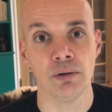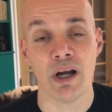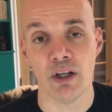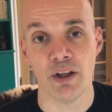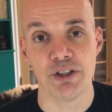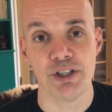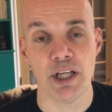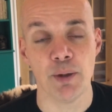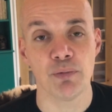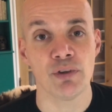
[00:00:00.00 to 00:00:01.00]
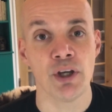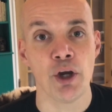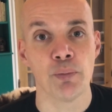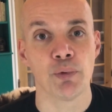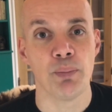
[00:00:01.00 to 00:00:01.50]
while other GMs
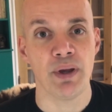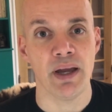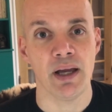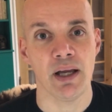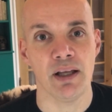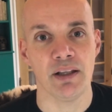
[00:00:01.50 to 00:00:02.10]
prepare